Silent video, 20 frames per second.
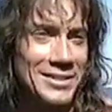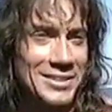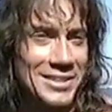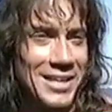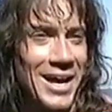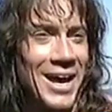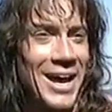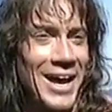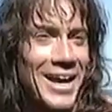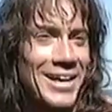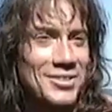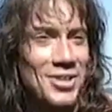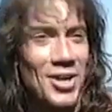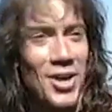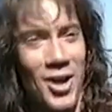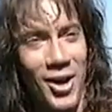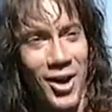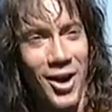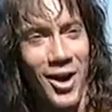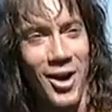size.
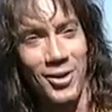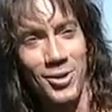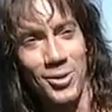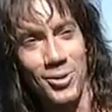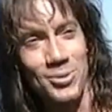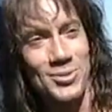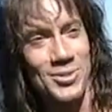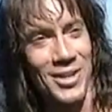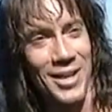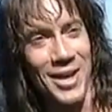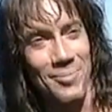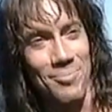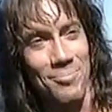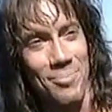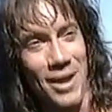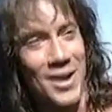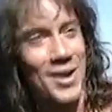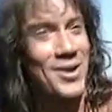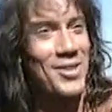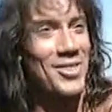Arnold was a lot
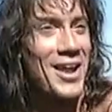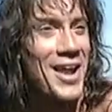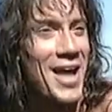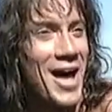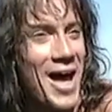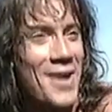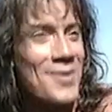bigger than I